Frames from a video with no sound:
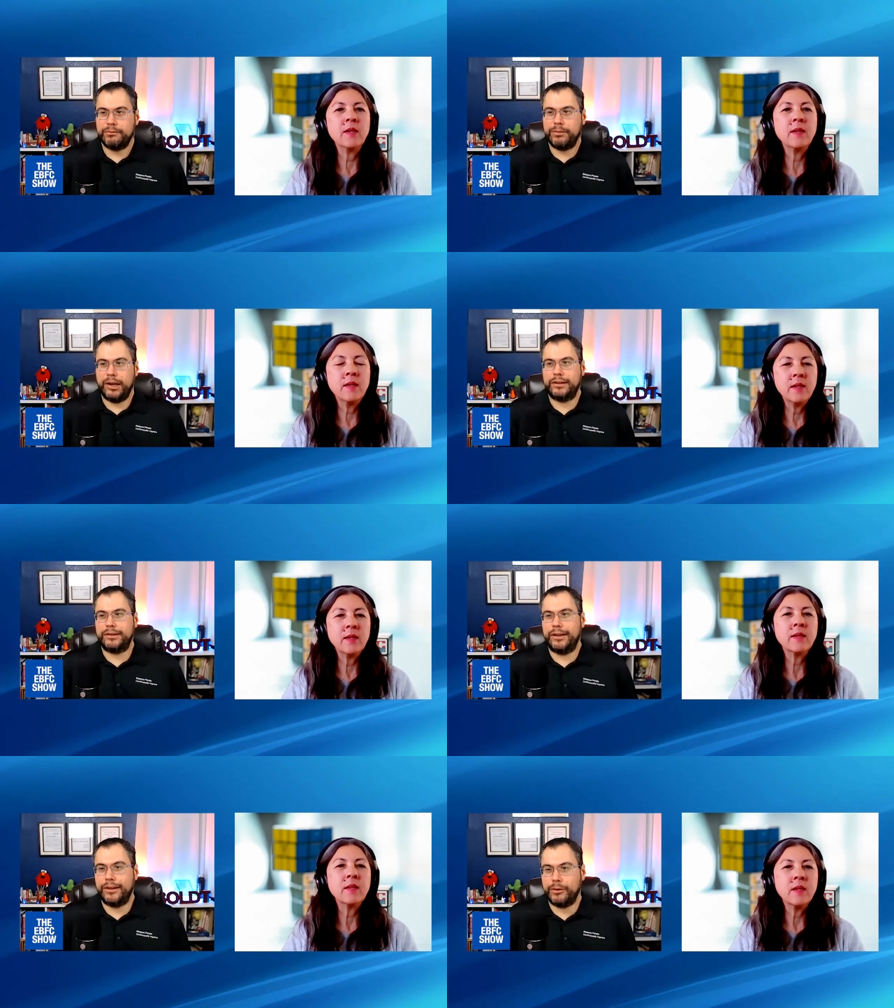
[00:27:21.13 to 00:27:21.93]
Speaker 1: But
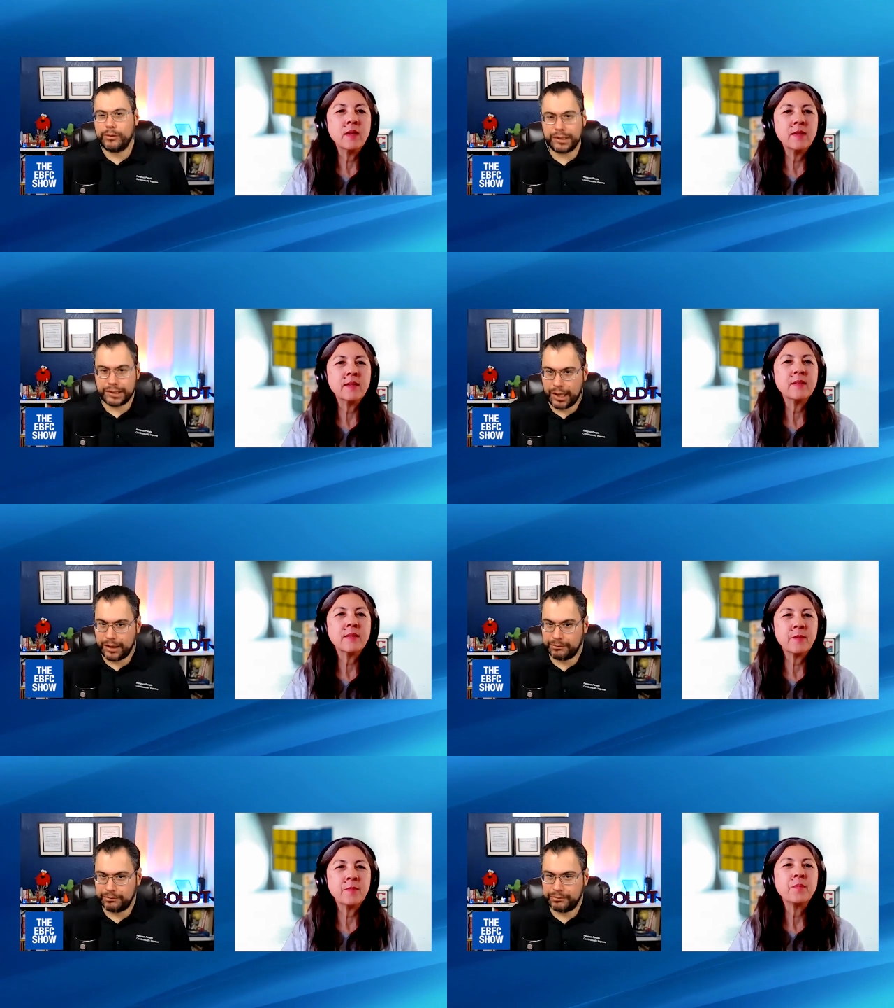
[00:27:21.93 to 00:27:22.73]
uh, there was a
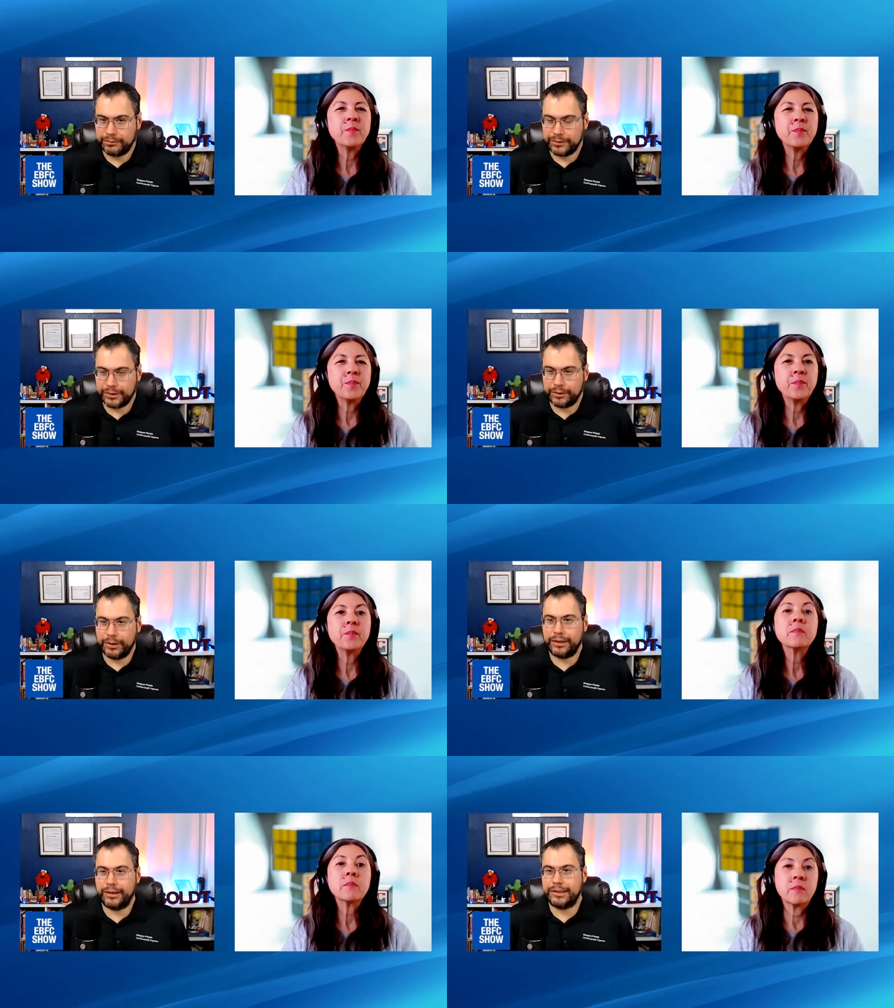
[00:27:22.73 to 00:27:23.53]
time during the